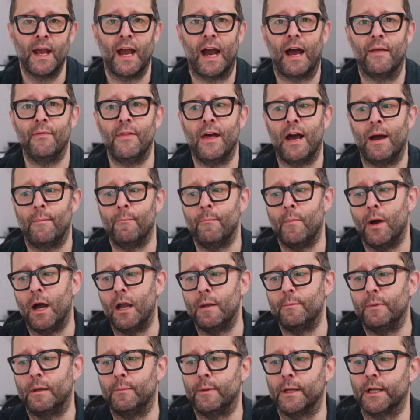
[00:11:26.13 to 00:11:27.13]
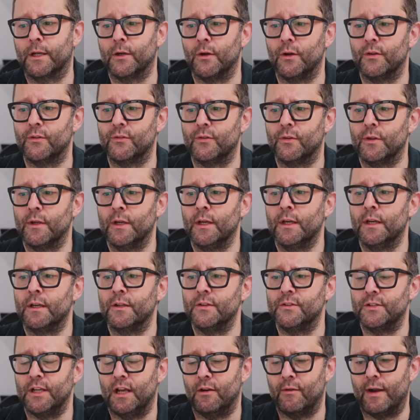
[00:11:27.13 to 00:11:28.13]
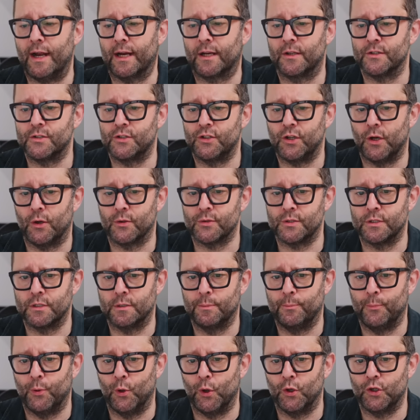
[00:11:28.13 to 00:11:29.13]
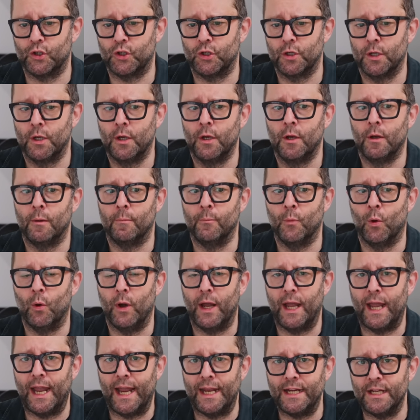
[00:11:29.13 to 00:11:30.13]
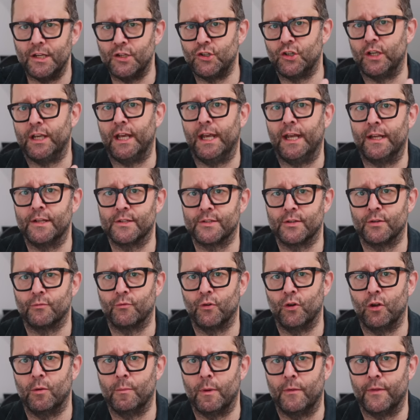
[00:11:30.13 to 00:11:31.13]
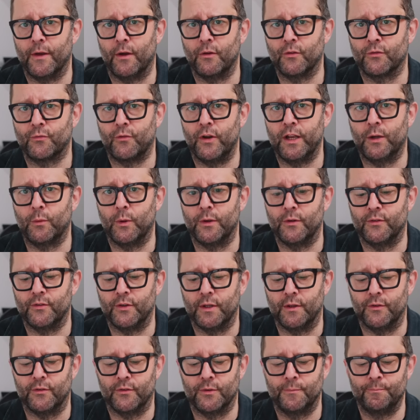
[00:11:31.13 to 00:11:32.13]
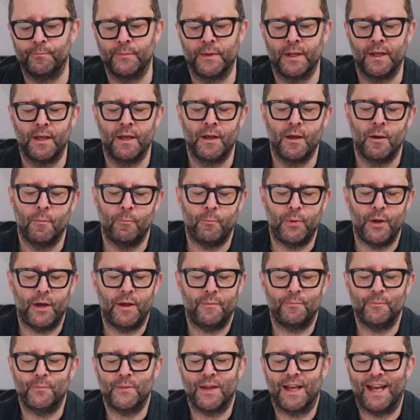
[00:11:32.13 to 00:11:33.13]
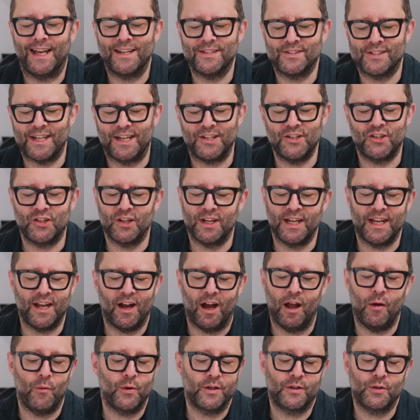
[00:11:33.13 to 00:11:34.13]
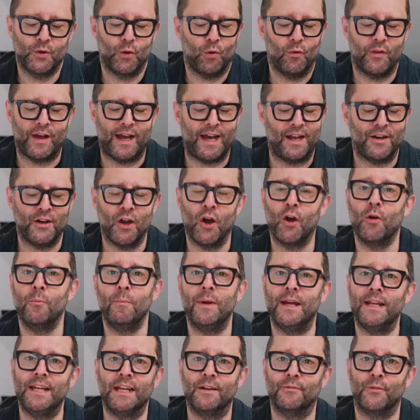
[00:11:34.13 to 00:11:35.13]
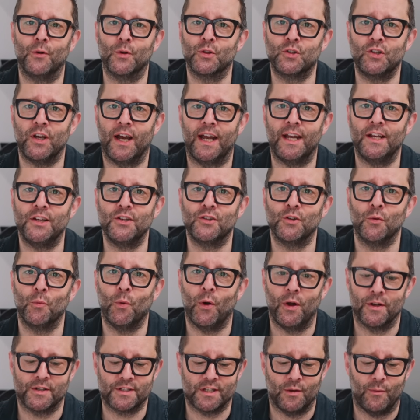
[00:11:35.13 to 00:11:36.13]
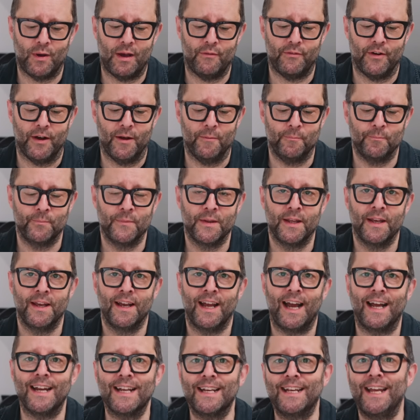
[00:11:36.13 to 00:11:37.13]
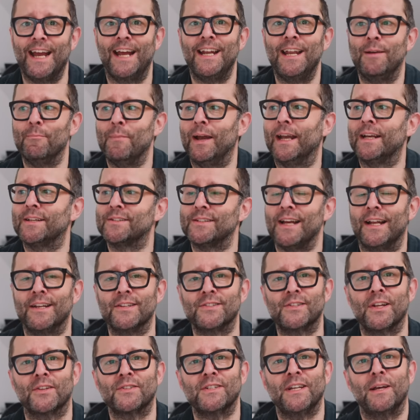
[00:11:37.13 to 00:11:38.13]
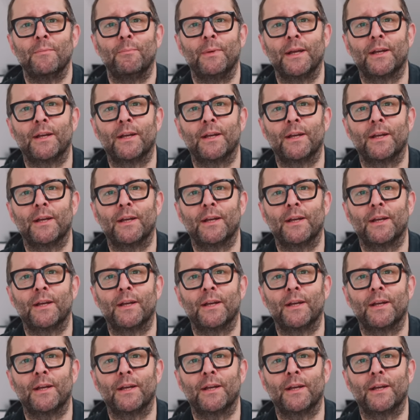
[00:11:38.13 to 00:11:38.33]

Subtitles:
And that might be because Dirac has chosen to push more energy into the room at those frequencies. But essentially, I would call that no meaningful change whatsoever. And again, it makes sense, doesn't it?